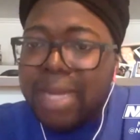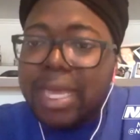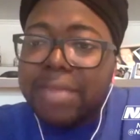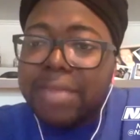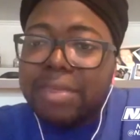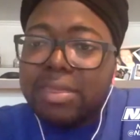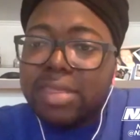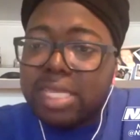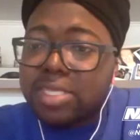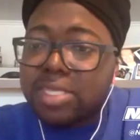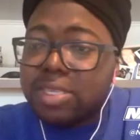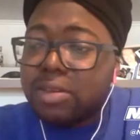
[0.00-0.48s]
I
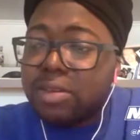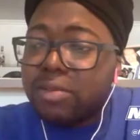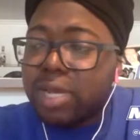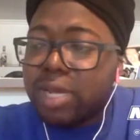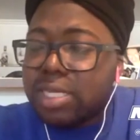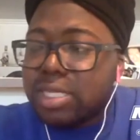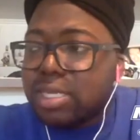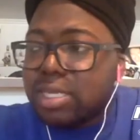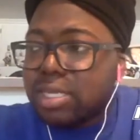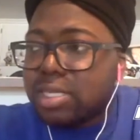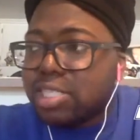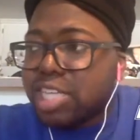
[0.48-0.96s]
think it's a
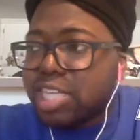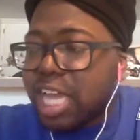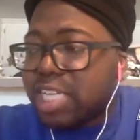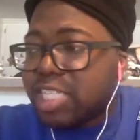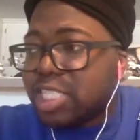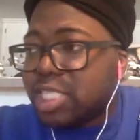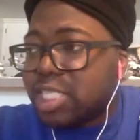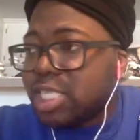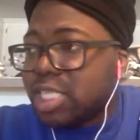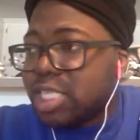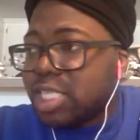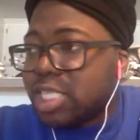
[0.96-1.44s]
great
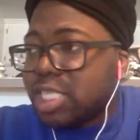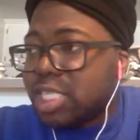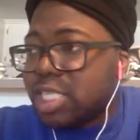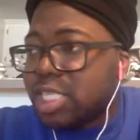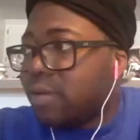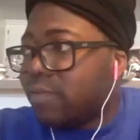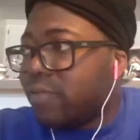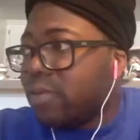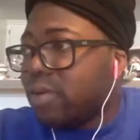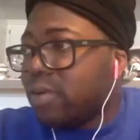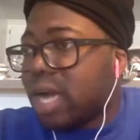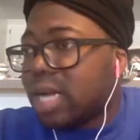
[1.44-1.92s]
suggestion
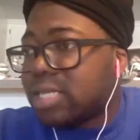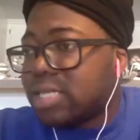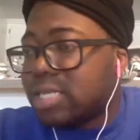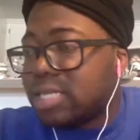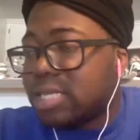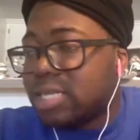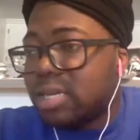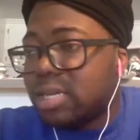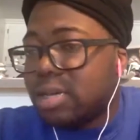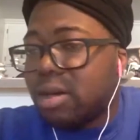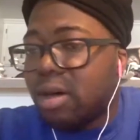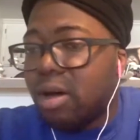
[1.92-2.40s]
for us
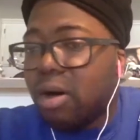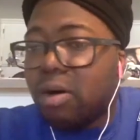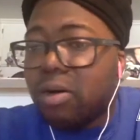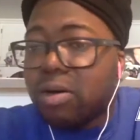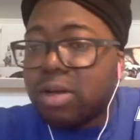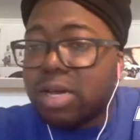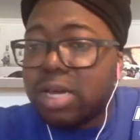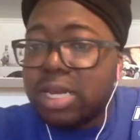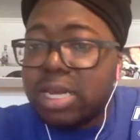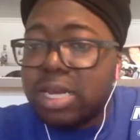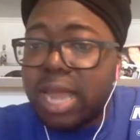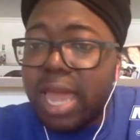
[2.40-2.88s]
to all
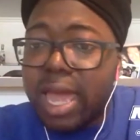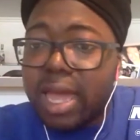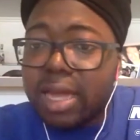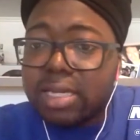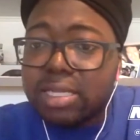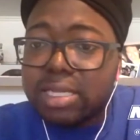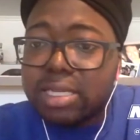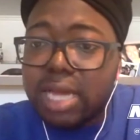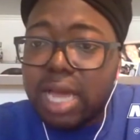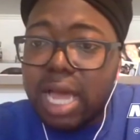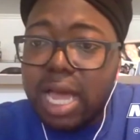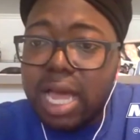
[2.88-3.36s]

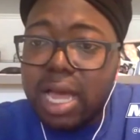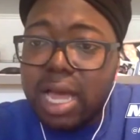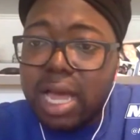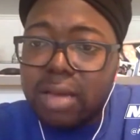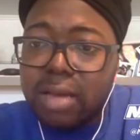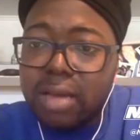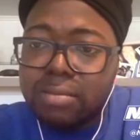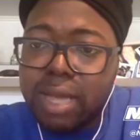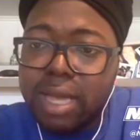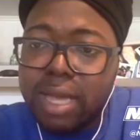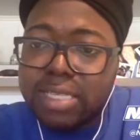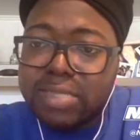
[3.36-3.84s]
connect
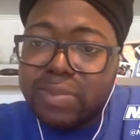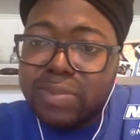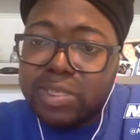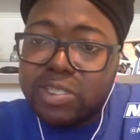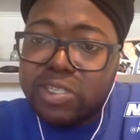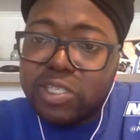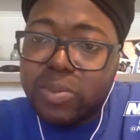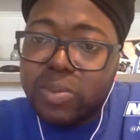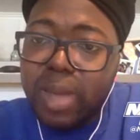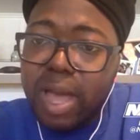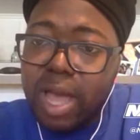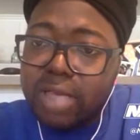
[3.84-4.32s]
as
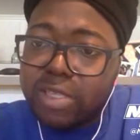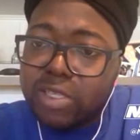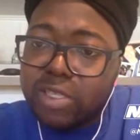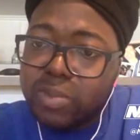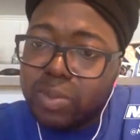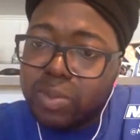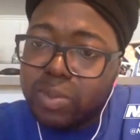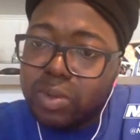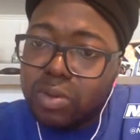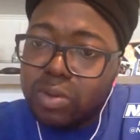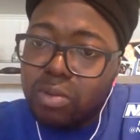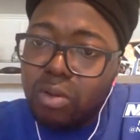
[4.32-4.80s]
much as
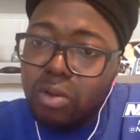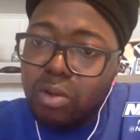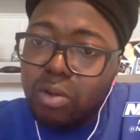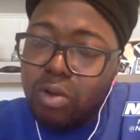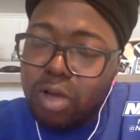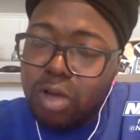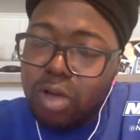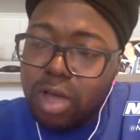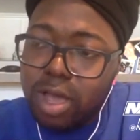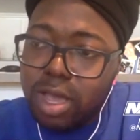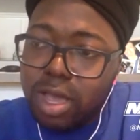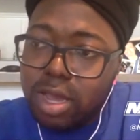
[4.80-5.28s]
possible
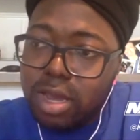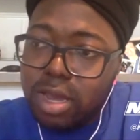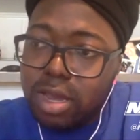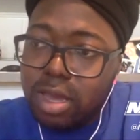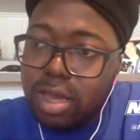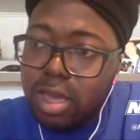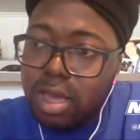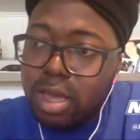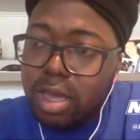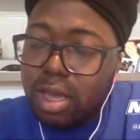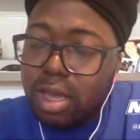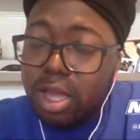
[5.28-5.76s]
on
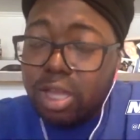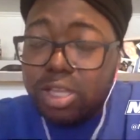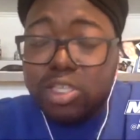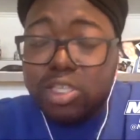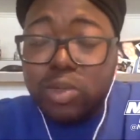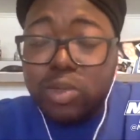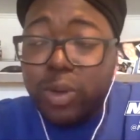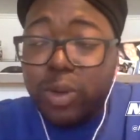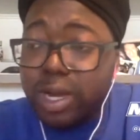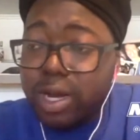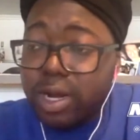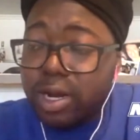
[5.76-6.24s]

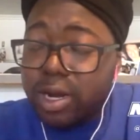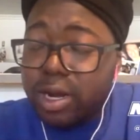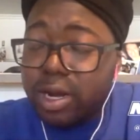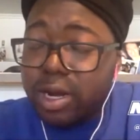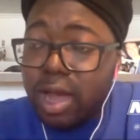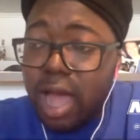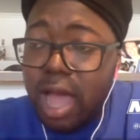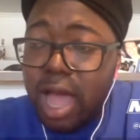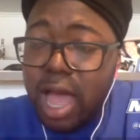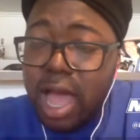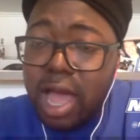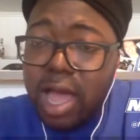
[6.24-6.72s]

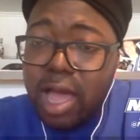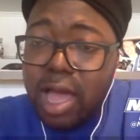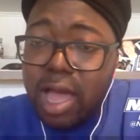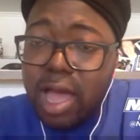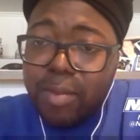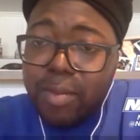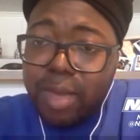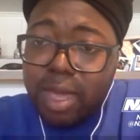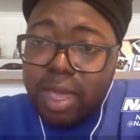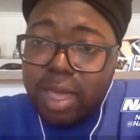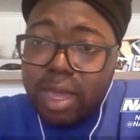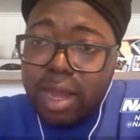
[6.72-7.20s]
Twitter.
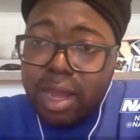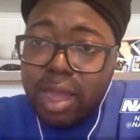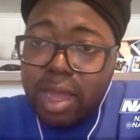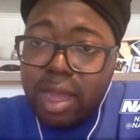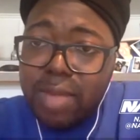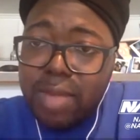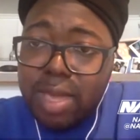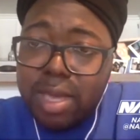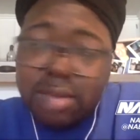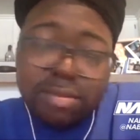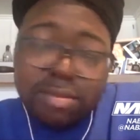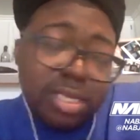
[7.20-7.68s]
And I
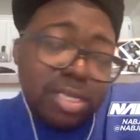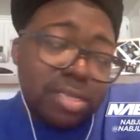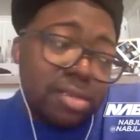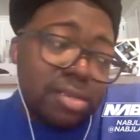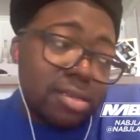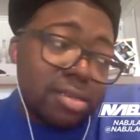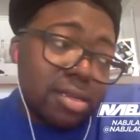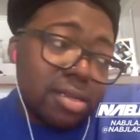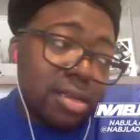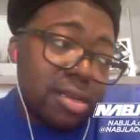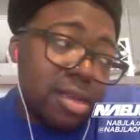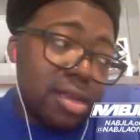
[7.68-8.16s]
mean, this
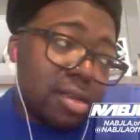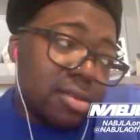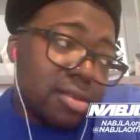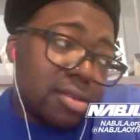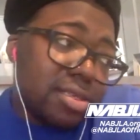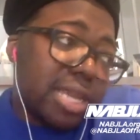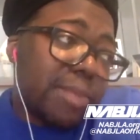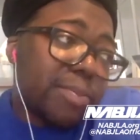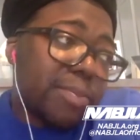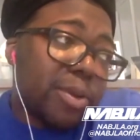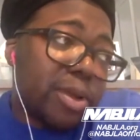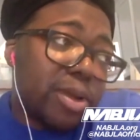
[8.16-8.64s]
was a
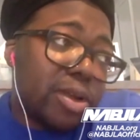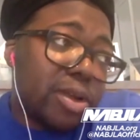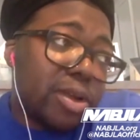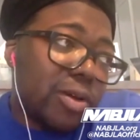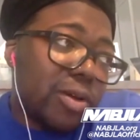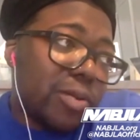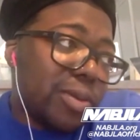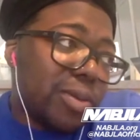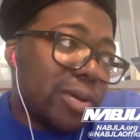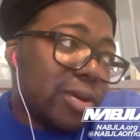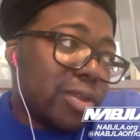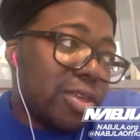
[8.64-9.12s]
separate
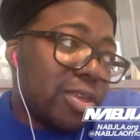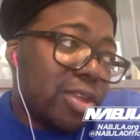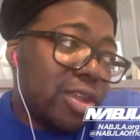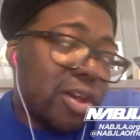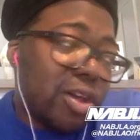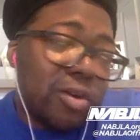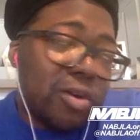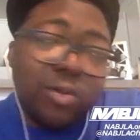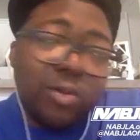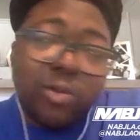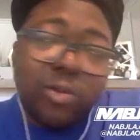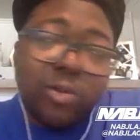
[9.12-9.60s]
note, but
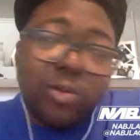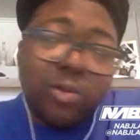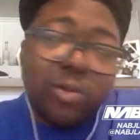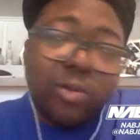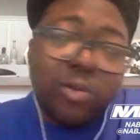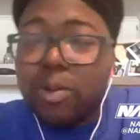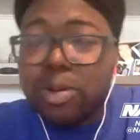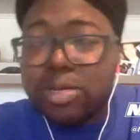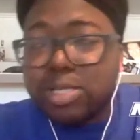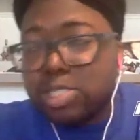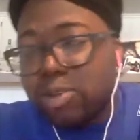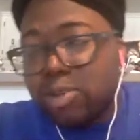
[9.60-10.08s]
we're
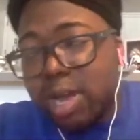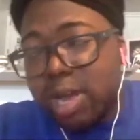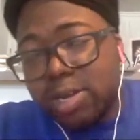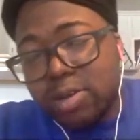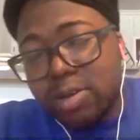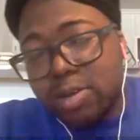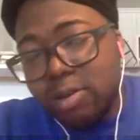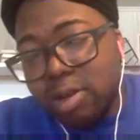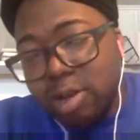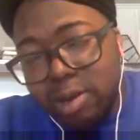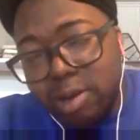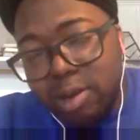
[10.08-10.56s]
always trying to
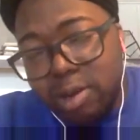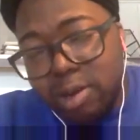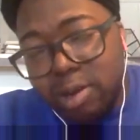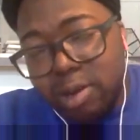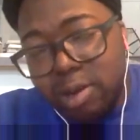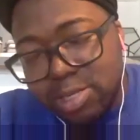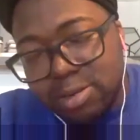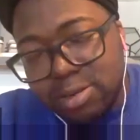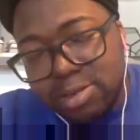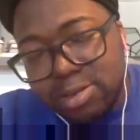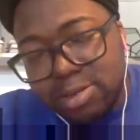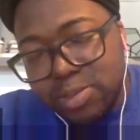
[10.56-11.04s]
grow our
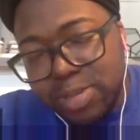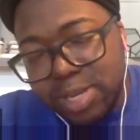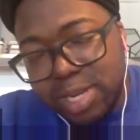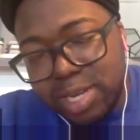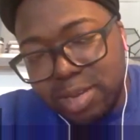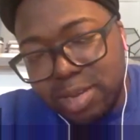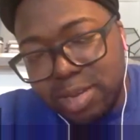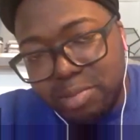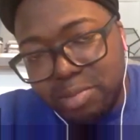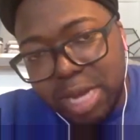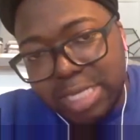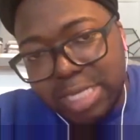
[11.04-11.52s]
social
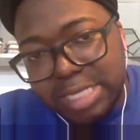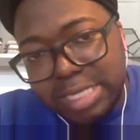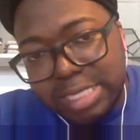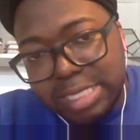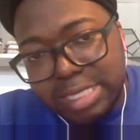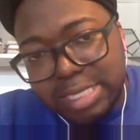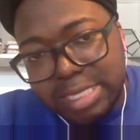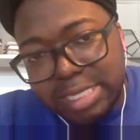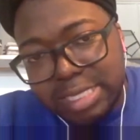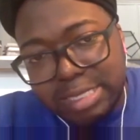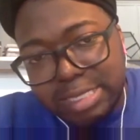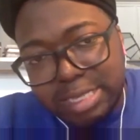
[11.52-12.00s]
media
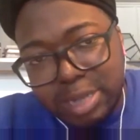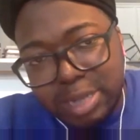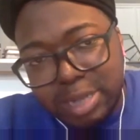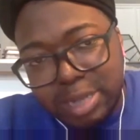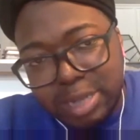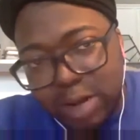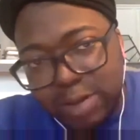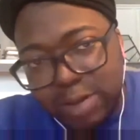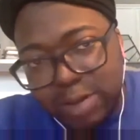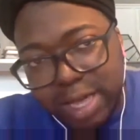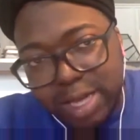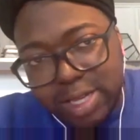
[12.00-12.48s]
presences and
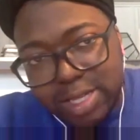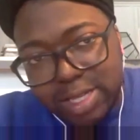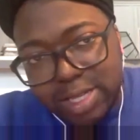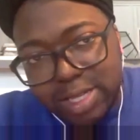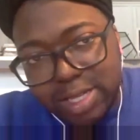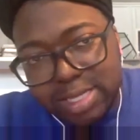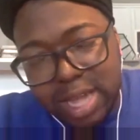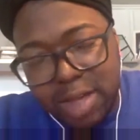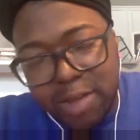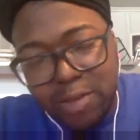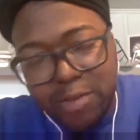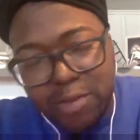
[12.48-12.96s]
all of that good
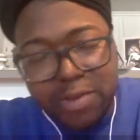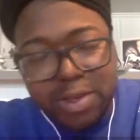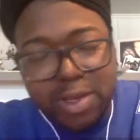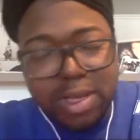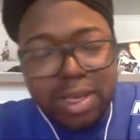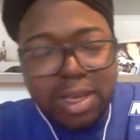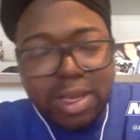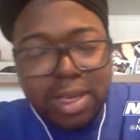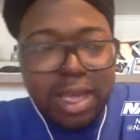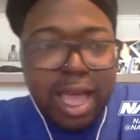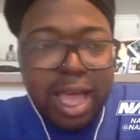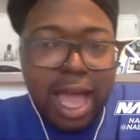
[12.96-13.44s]
stuff.
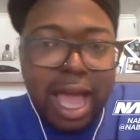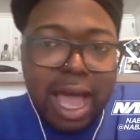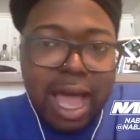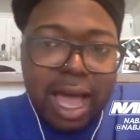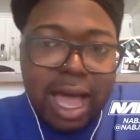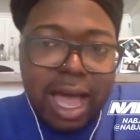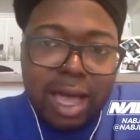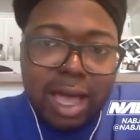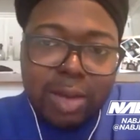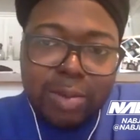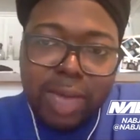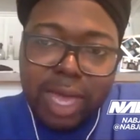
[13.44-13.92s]

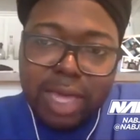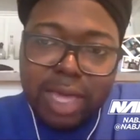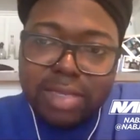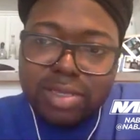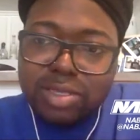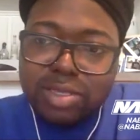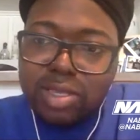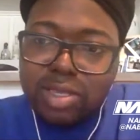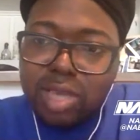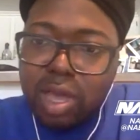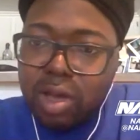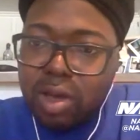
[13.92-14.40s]
And
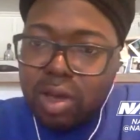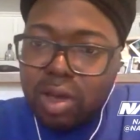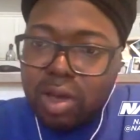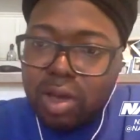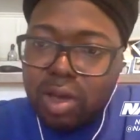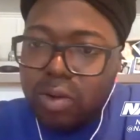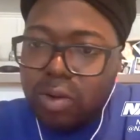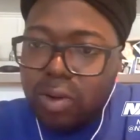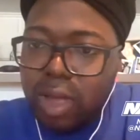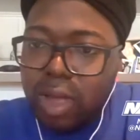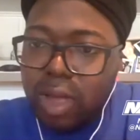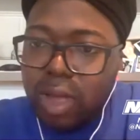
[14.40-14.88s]

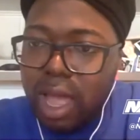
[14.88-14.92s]
so